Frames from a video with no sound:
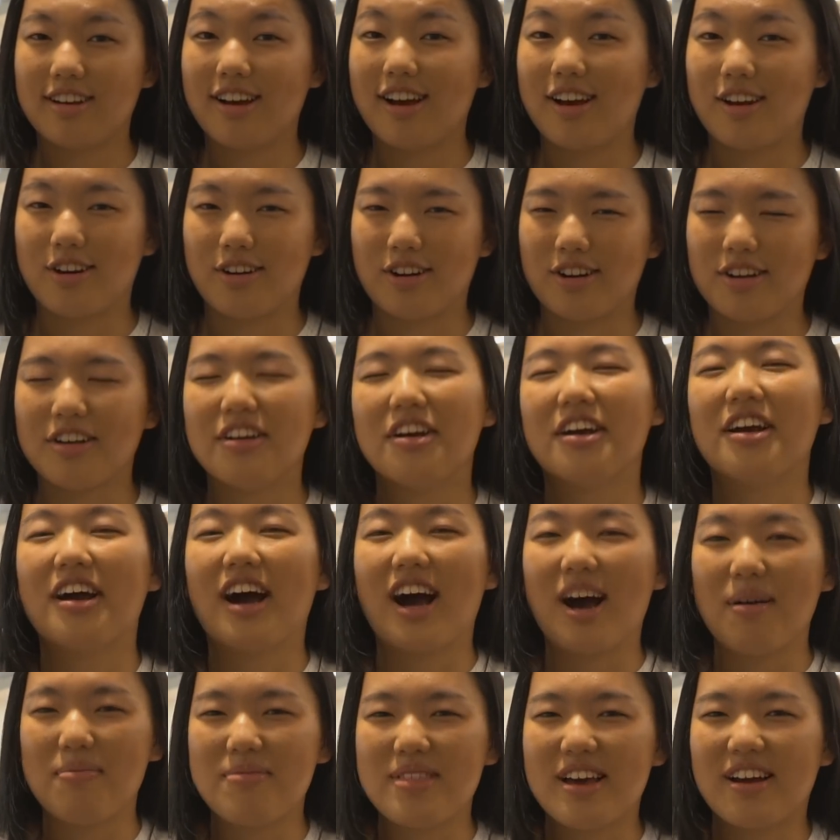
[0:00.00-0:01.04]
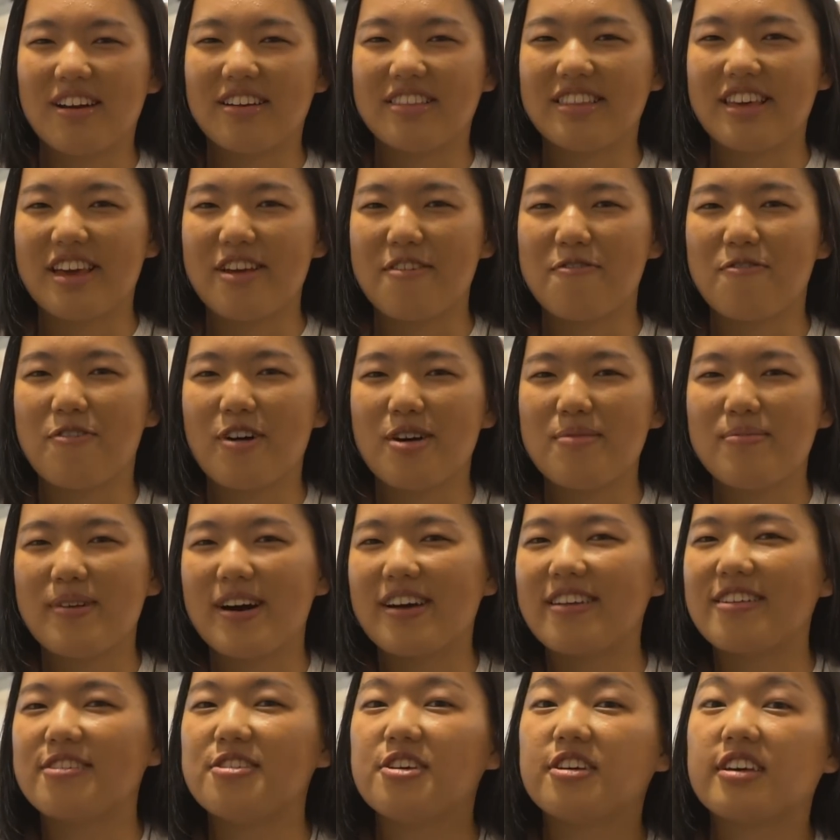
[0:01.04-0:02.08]
I don't know. Up there on the info
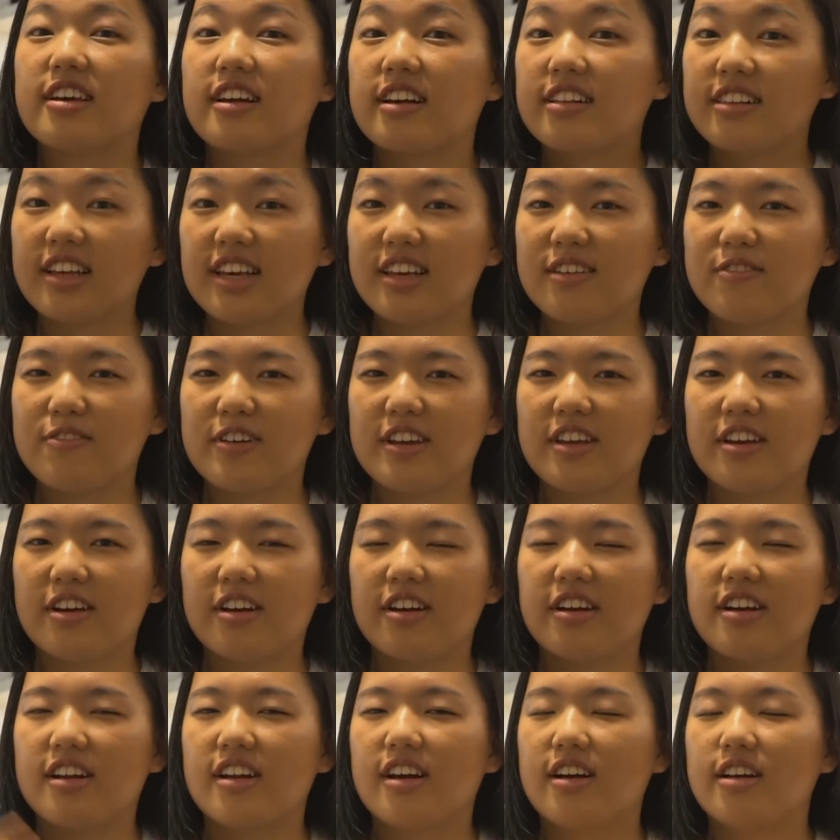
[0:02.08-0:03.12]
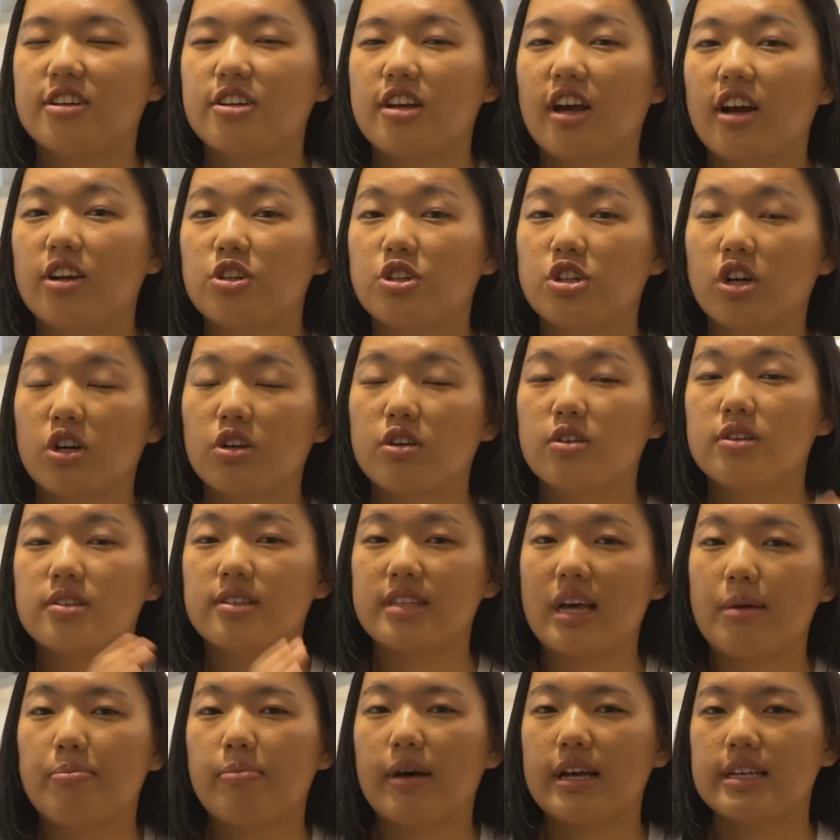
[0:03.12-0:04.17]
button, you can click a video and I'll show you
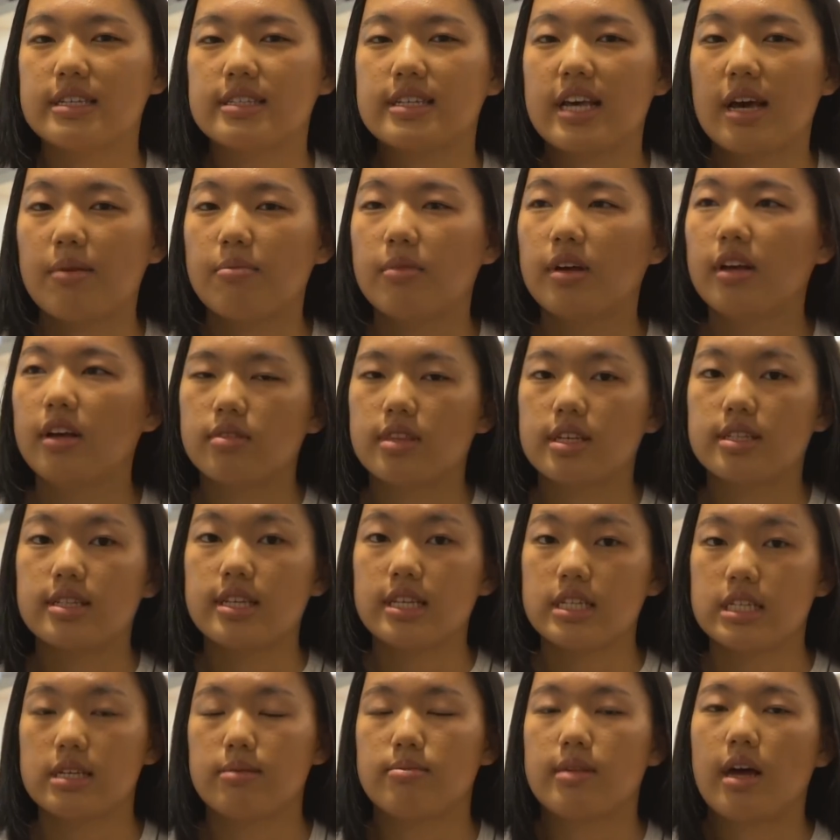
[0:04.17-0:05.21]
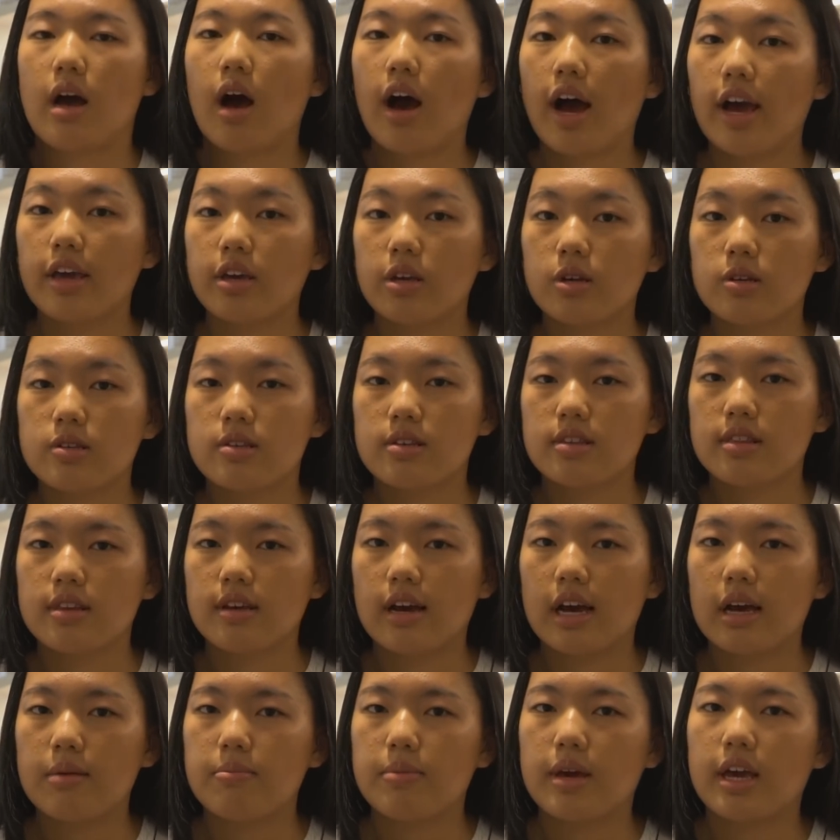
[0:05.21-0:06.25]
step by step the system that I used in the
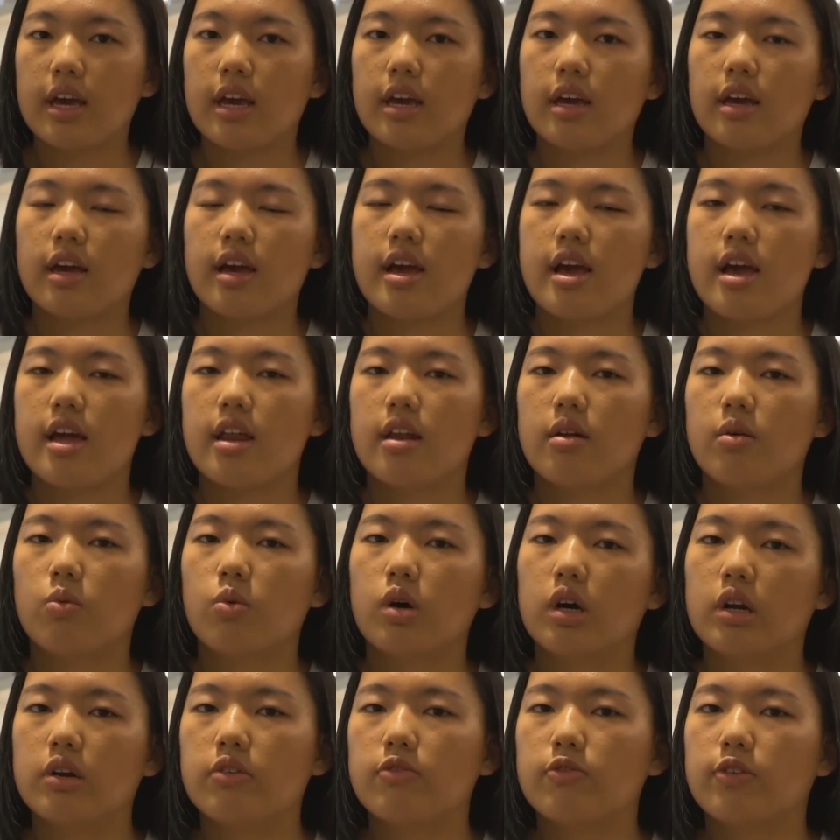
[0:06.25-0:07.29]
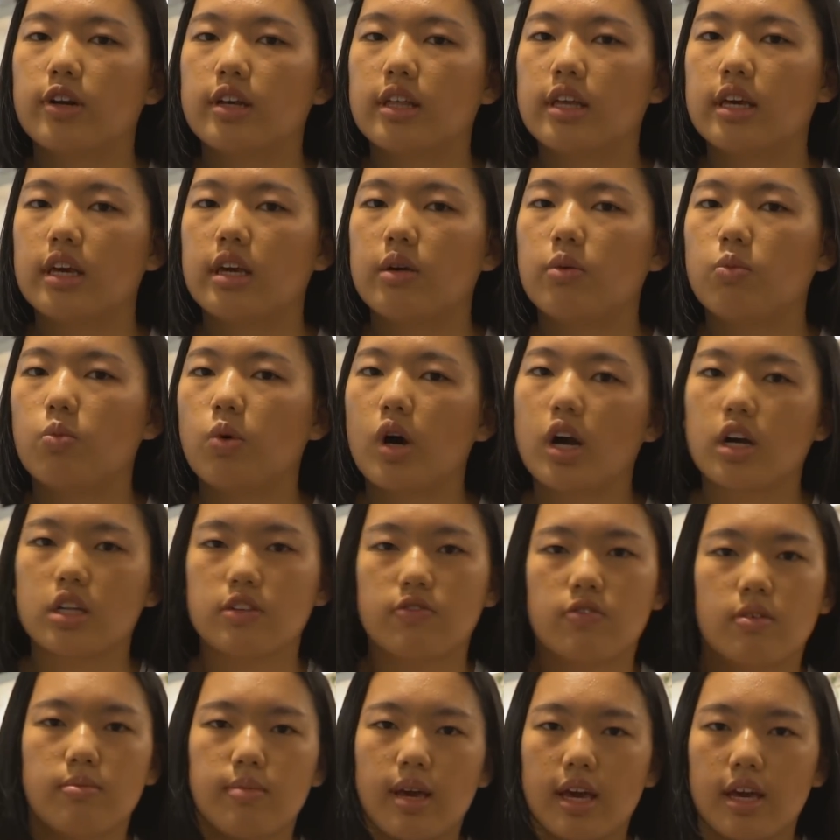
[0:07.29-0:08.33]
IB and what really worked
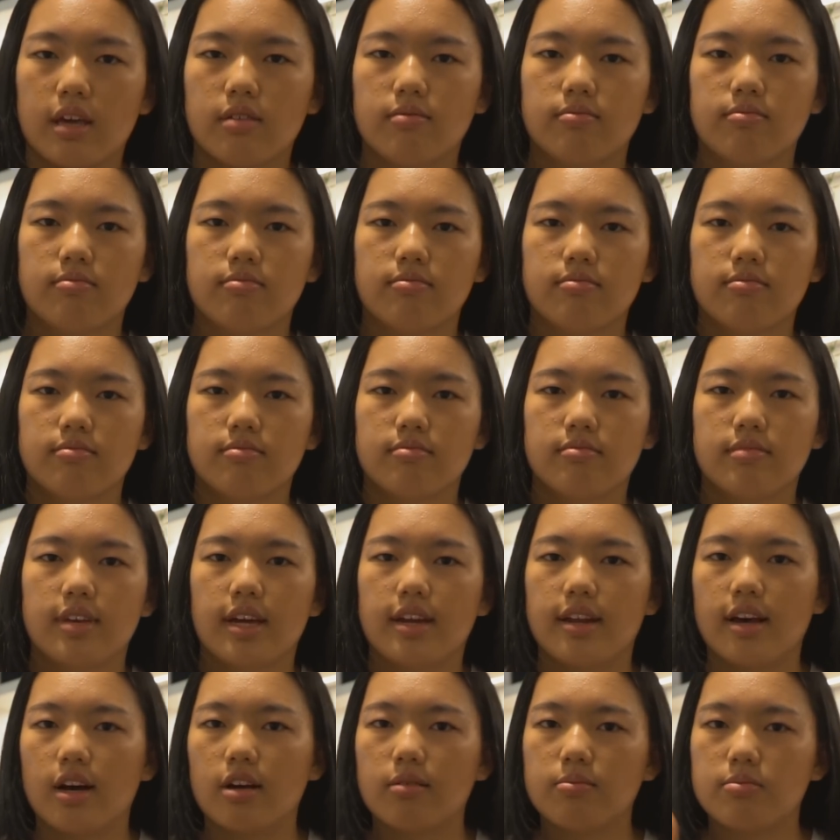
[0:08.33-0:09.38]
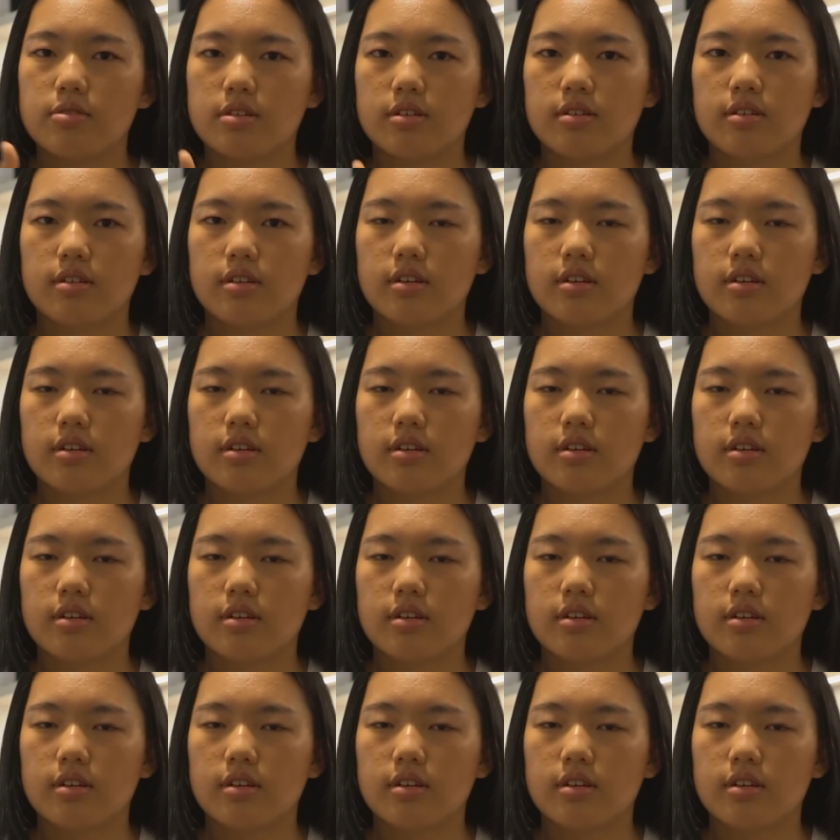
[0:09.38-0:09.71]
for me and helped.